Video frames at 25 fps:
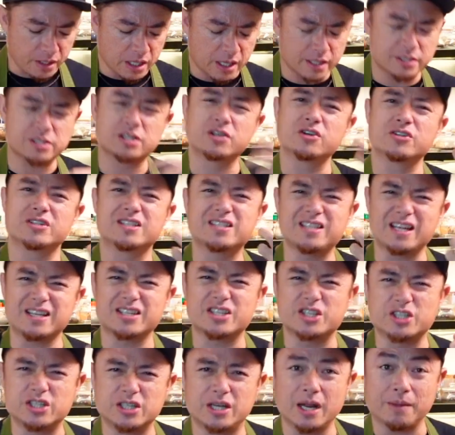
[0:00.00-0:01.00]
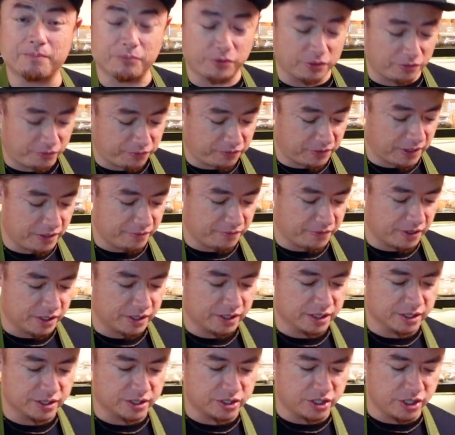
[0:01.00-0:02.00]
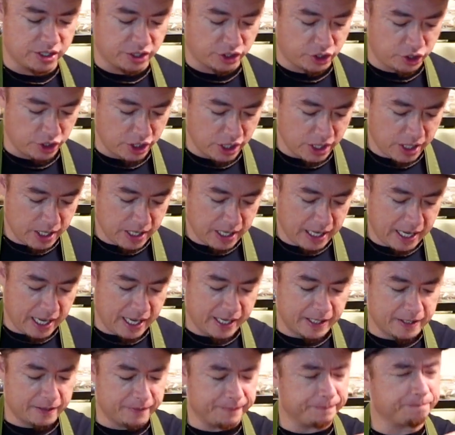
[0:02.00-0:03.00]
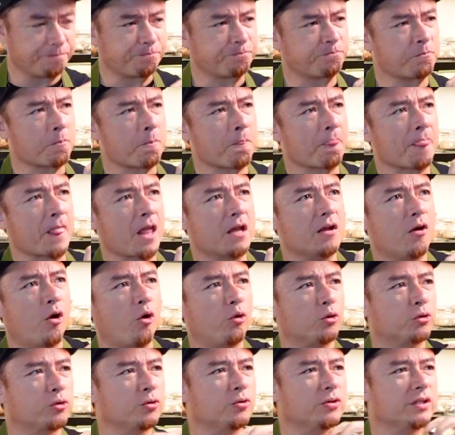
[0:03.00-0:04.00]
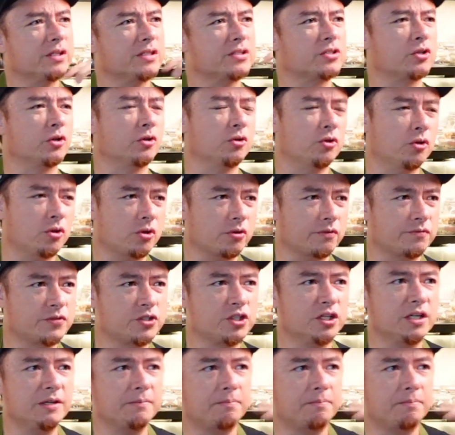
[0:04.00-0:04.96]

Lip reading: It's got such depth of flavor in this dish, and although there's a lot of chili